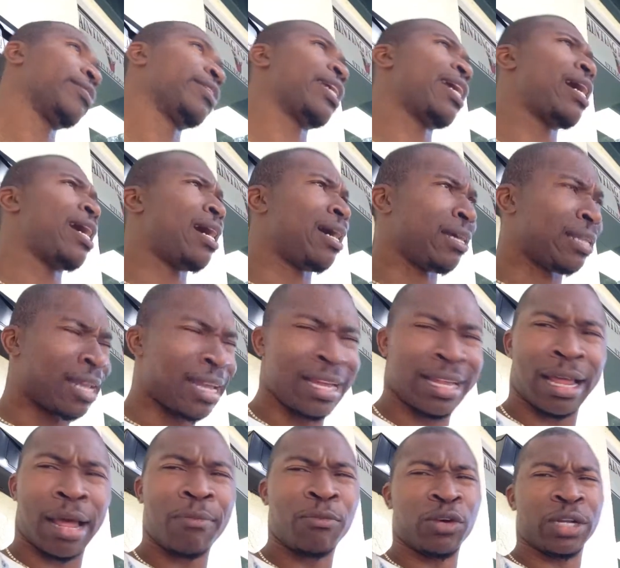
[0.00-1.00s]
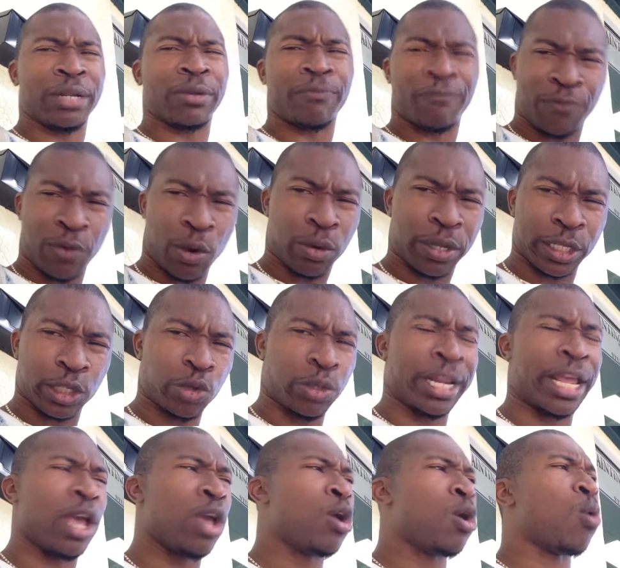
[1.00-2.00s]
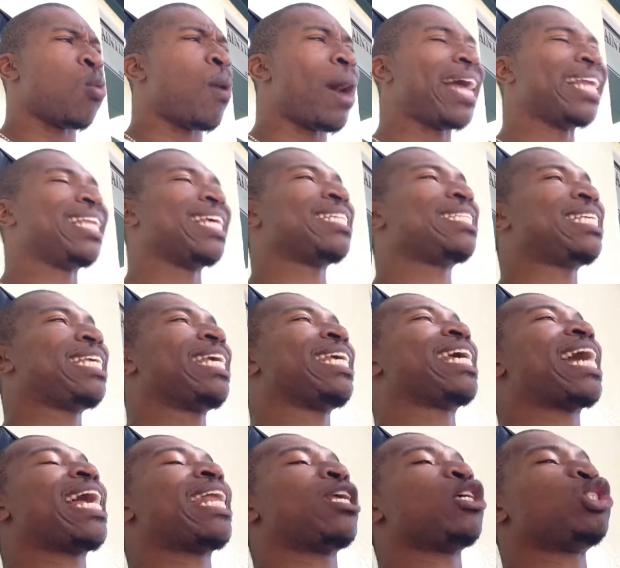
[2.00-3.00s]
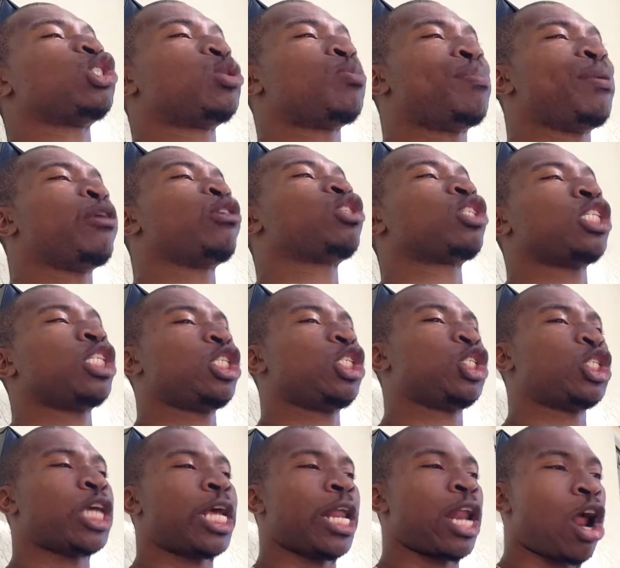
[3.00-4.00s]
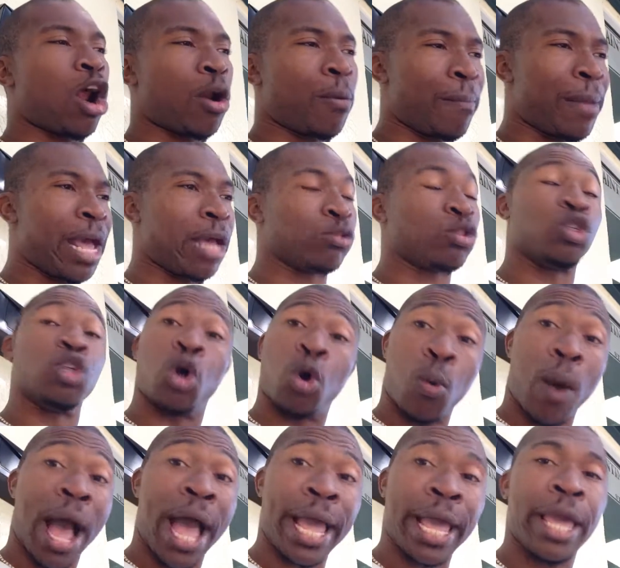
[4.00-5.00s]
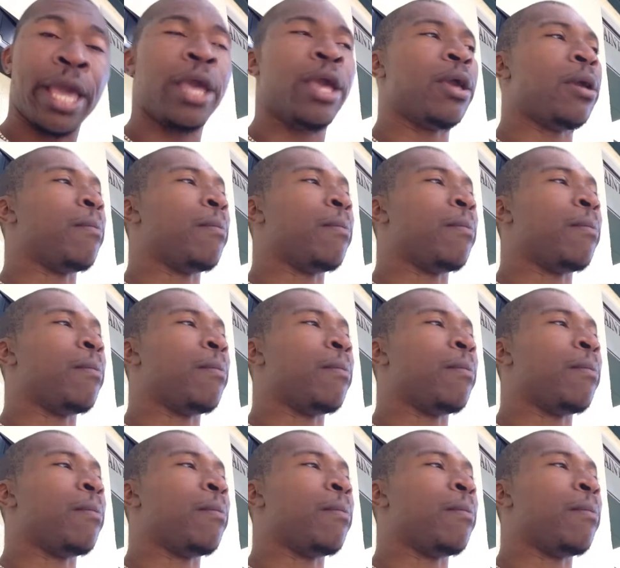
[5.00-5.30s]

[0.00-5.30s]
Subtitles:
Yeah, I'm gonna focus on that. Why does he gotta spiritually shut our mouths? You know why?